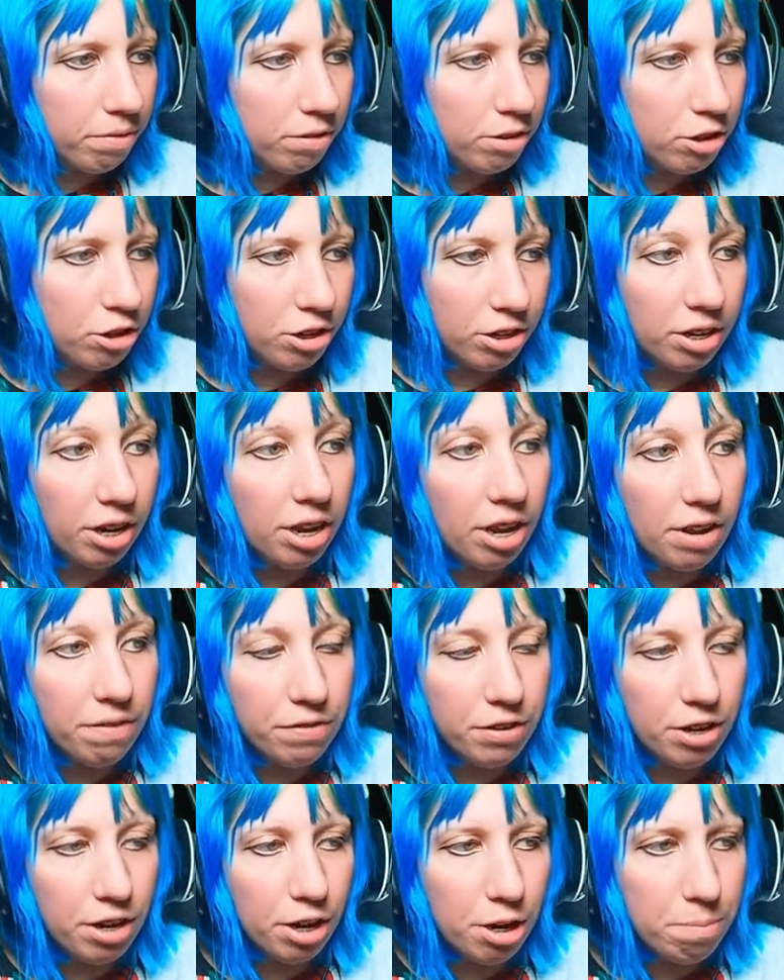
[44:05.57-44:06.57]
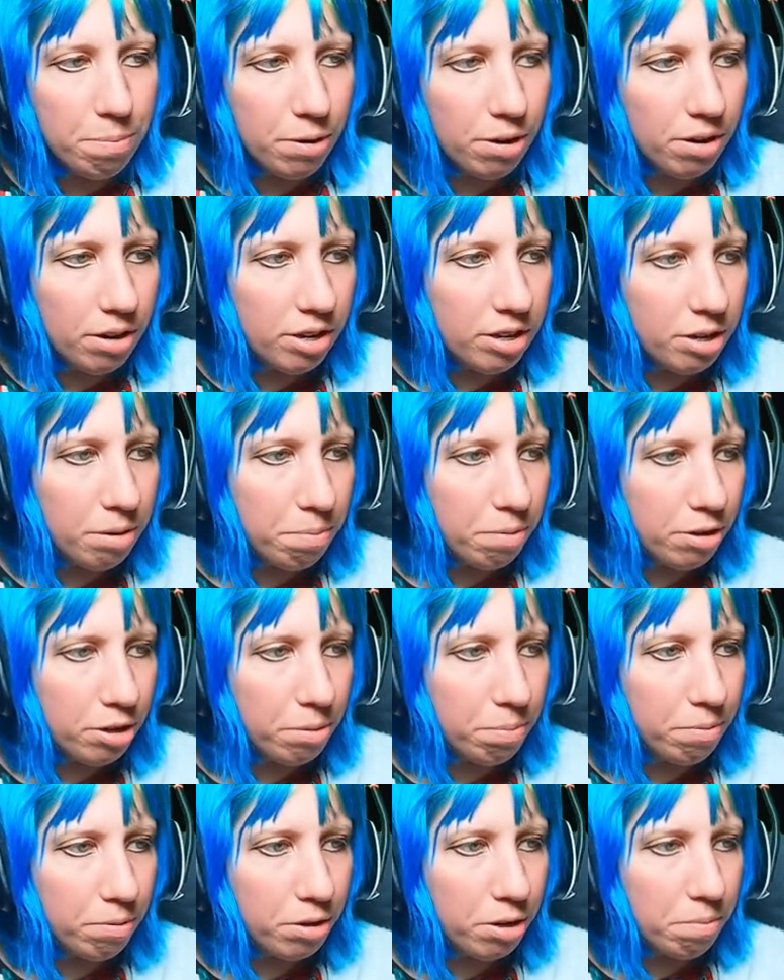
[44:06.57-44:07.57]
Should I have a Nightbot? Is it
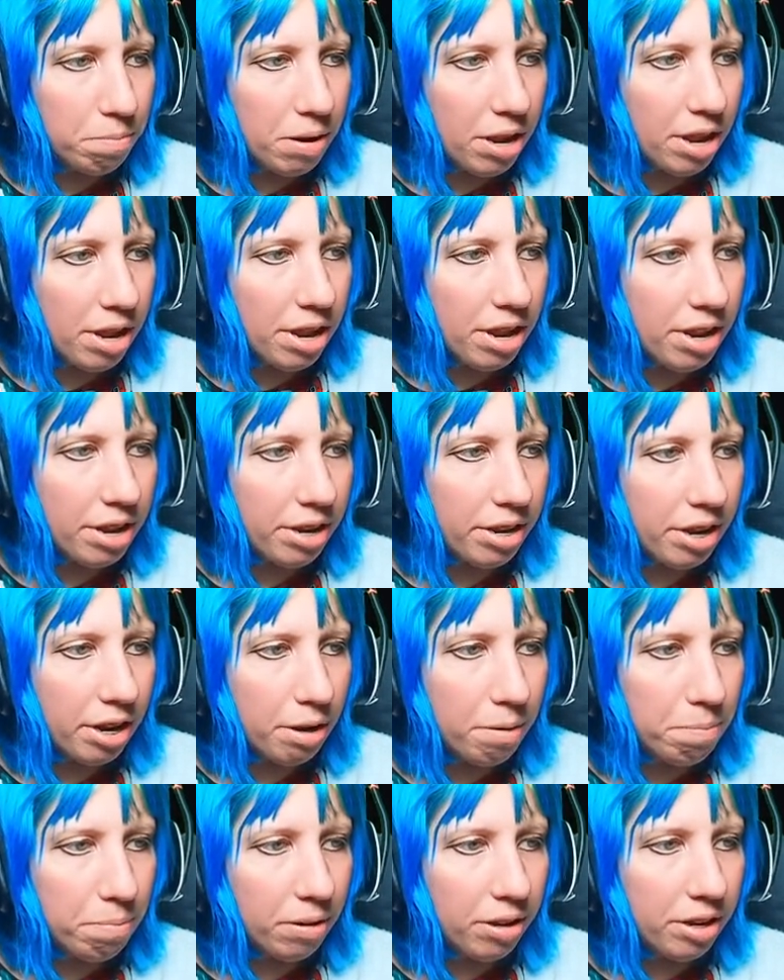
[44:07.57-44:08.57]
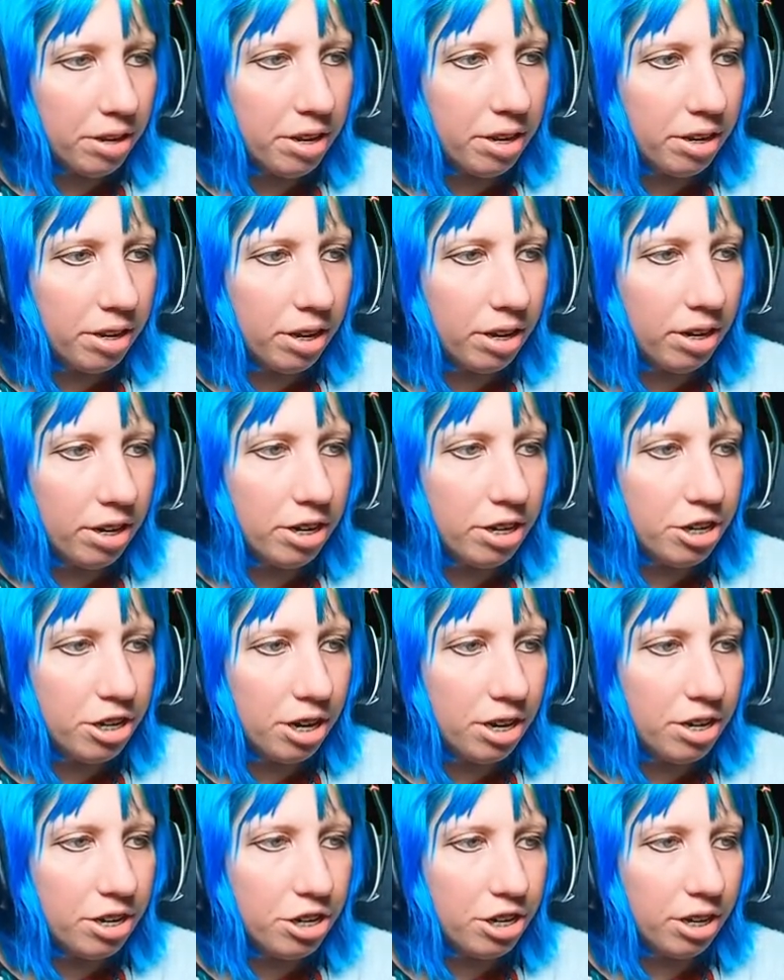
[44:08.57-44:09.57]
possible to make a blinking color
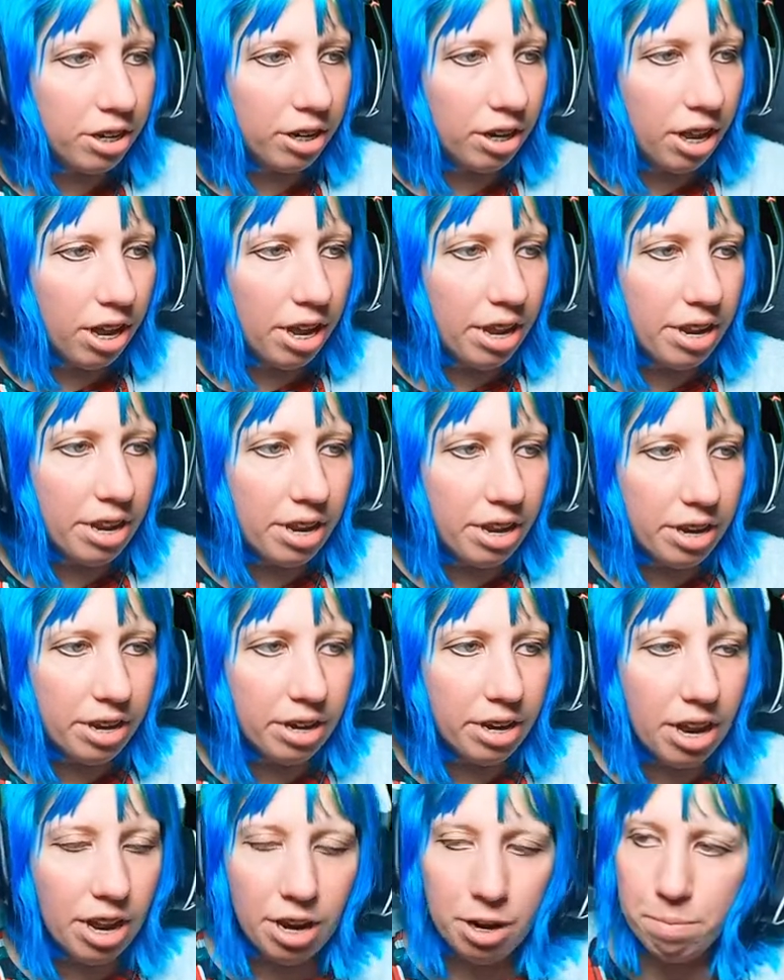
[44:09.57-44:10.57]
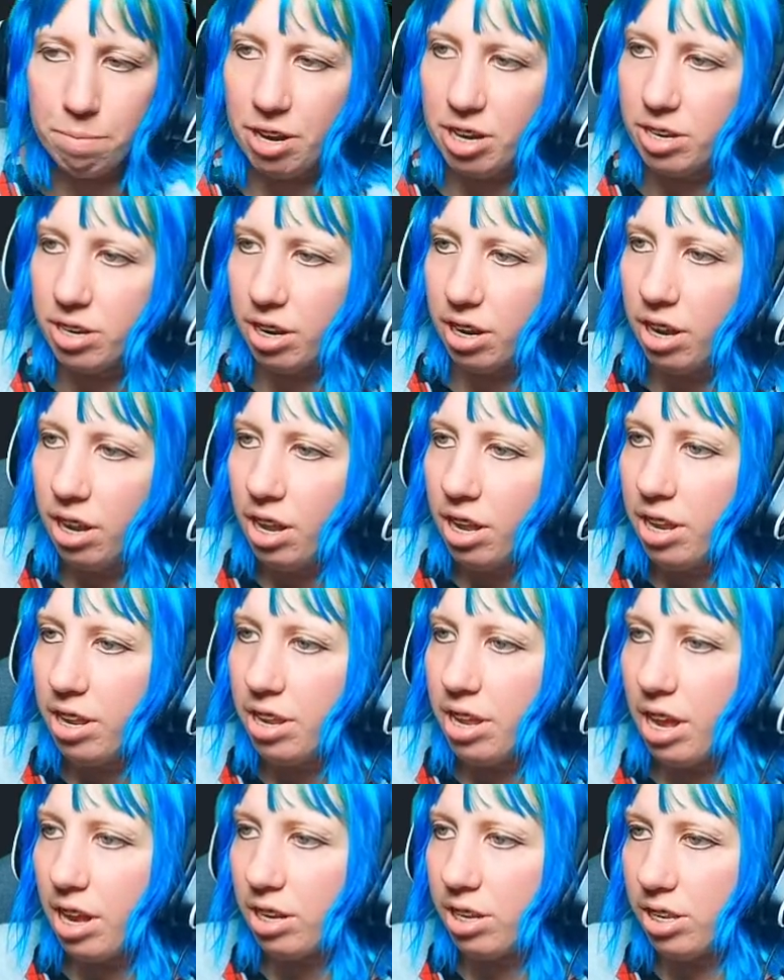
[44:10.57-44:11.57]
changing light in Animator?
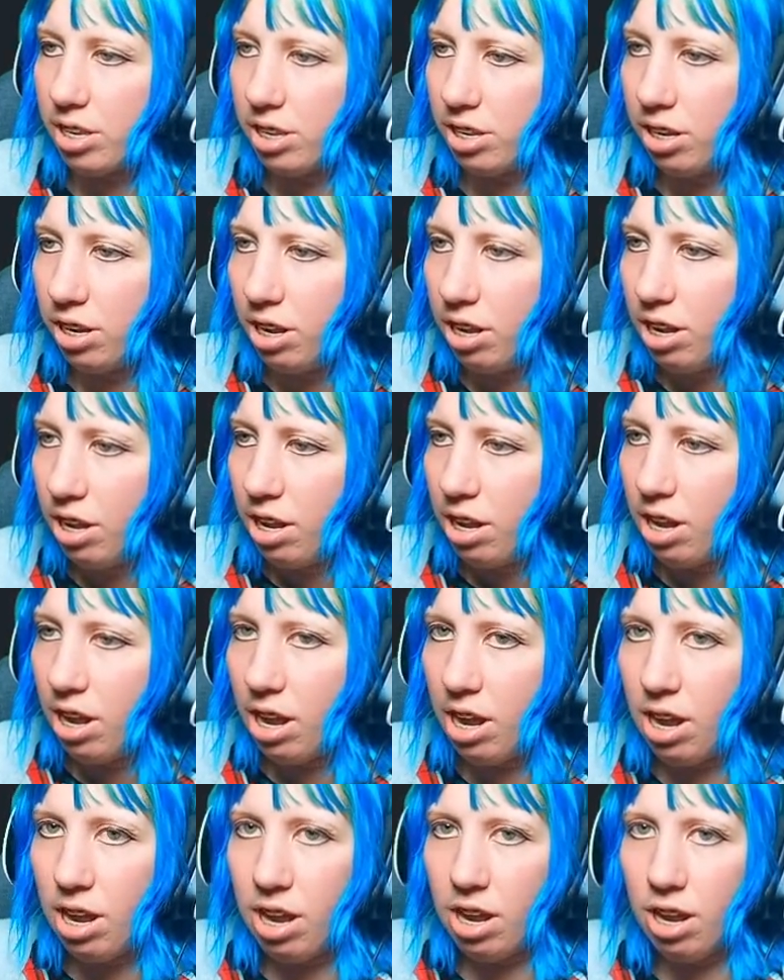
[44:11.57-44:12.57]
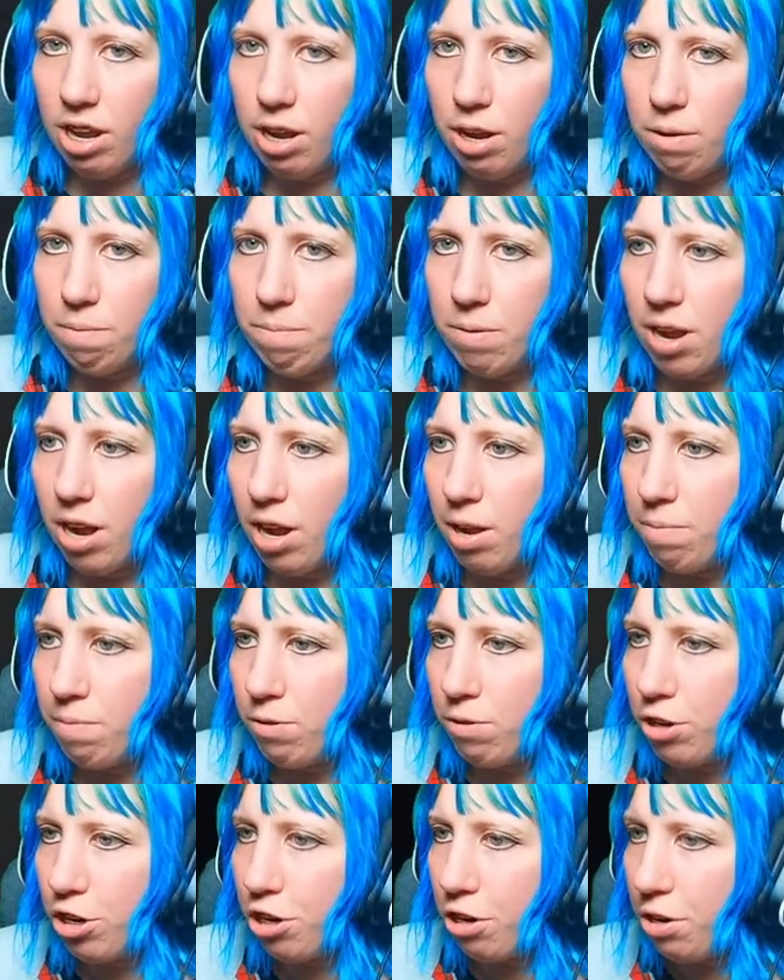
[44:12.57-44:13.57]
Yes. I
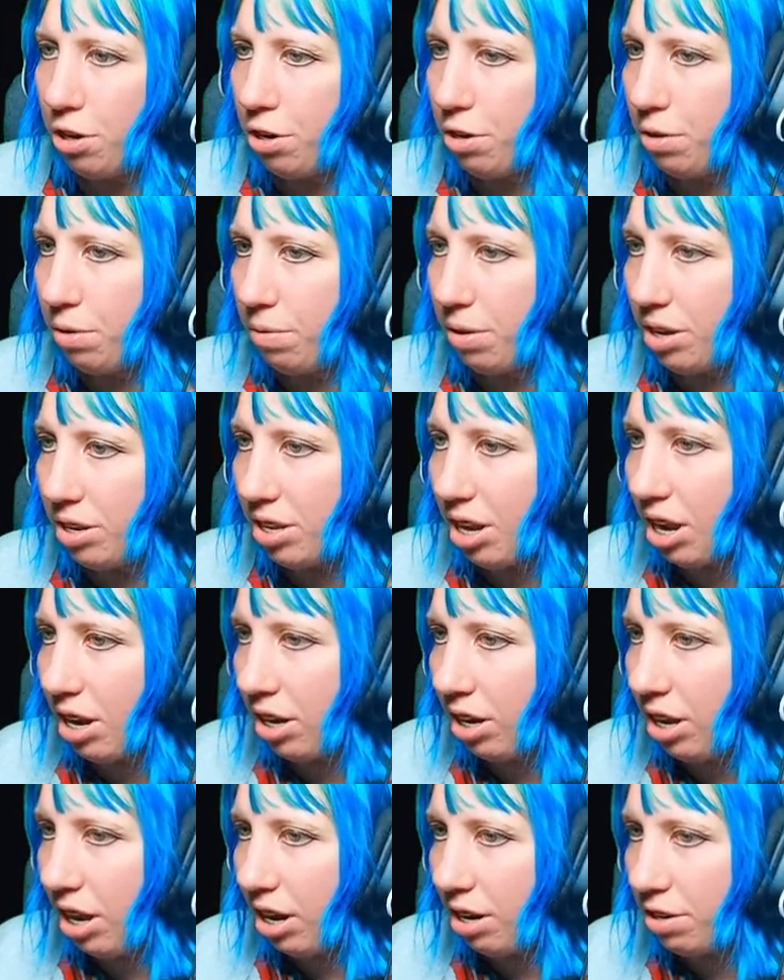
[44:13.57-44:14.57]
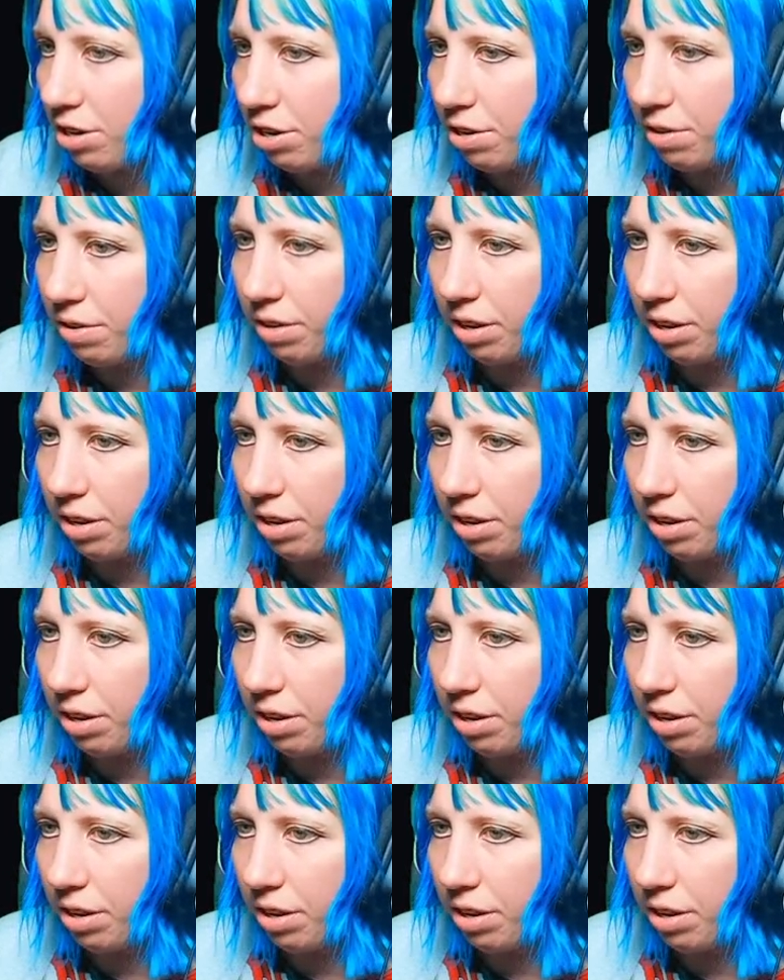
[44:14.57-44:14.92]
will show you exactly how to do